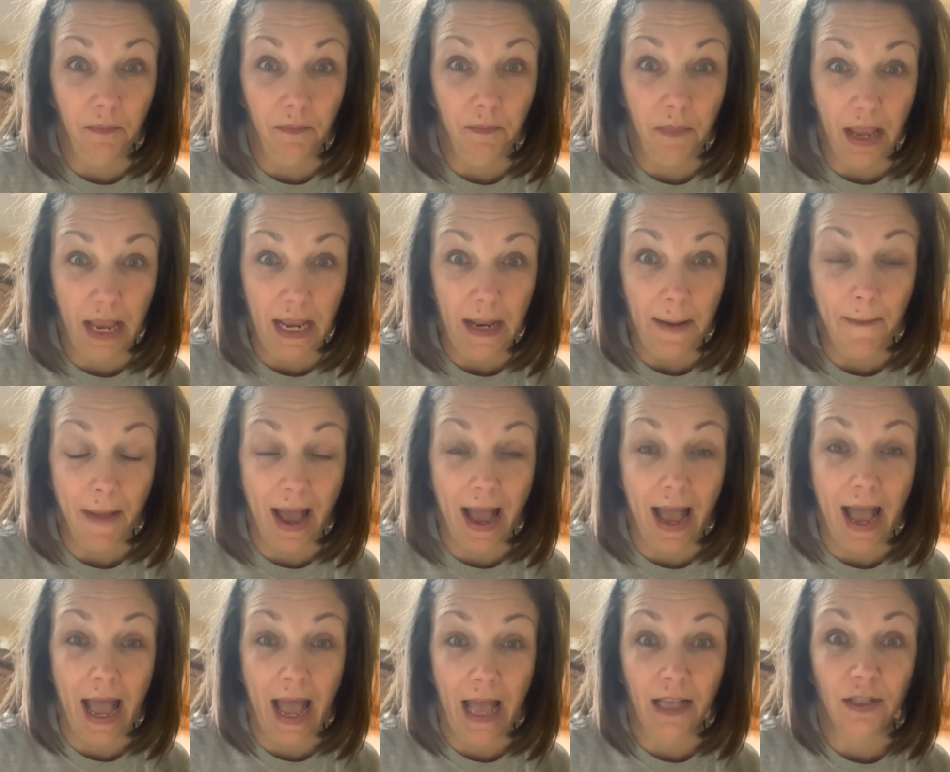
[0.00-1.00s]
Made my
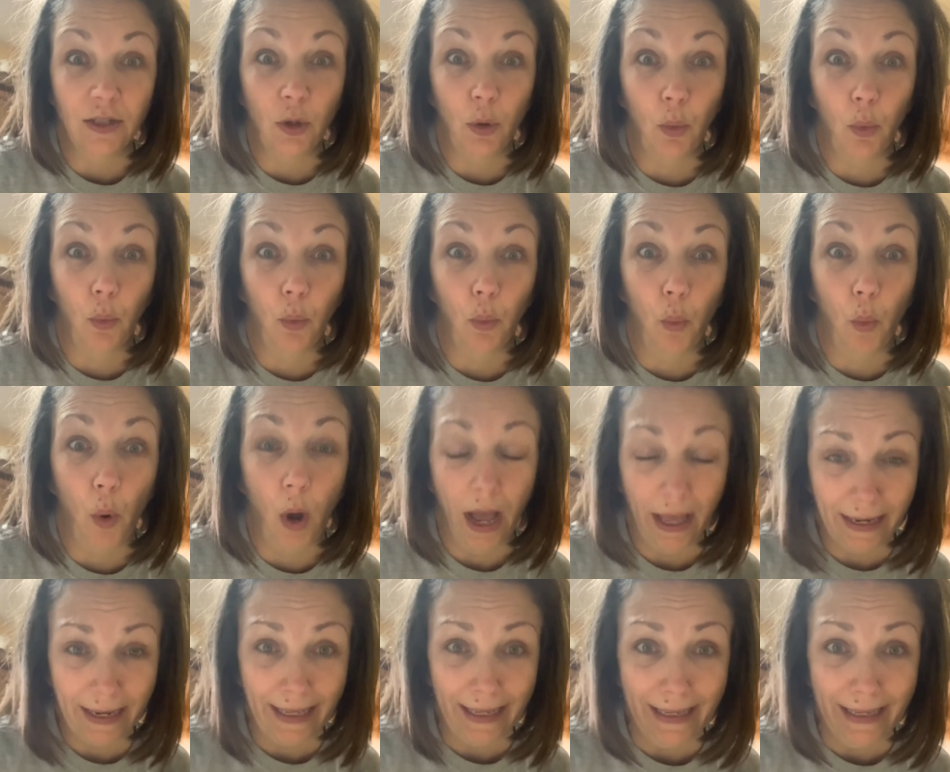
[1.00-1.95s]
eyes water.